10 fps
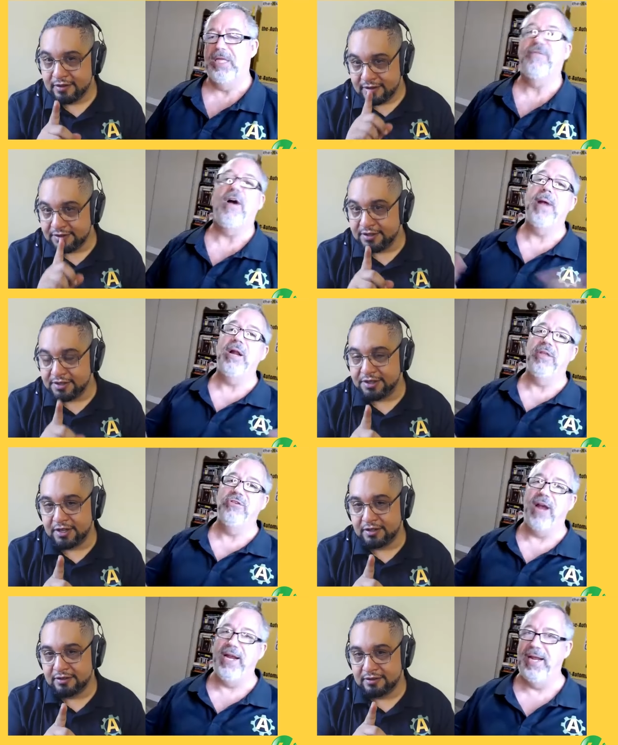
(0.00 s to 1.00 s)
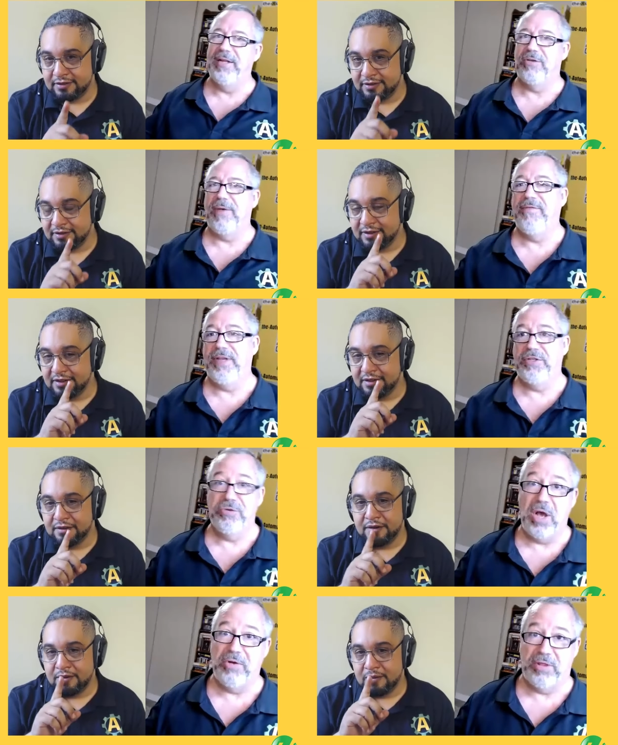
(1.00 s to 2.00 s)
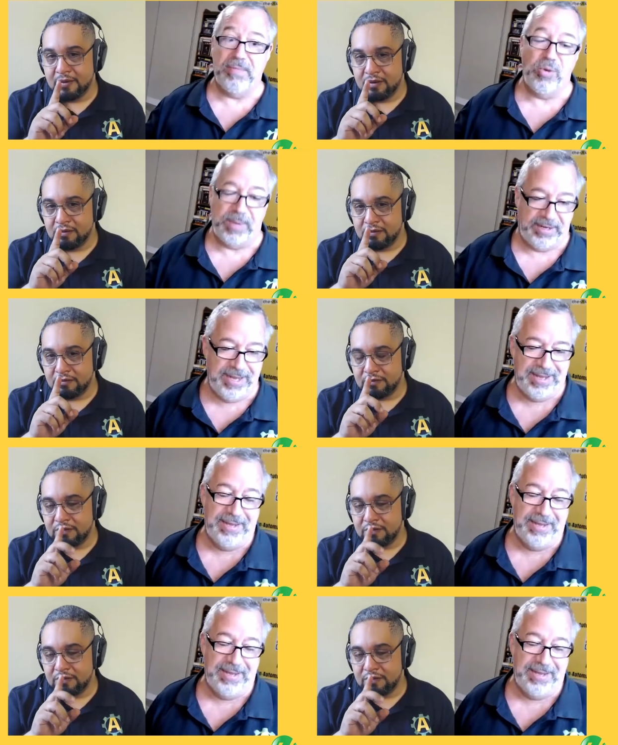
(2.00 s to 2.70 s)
Speaker 1: it's far better than trying to get us to write V2 code at the moment.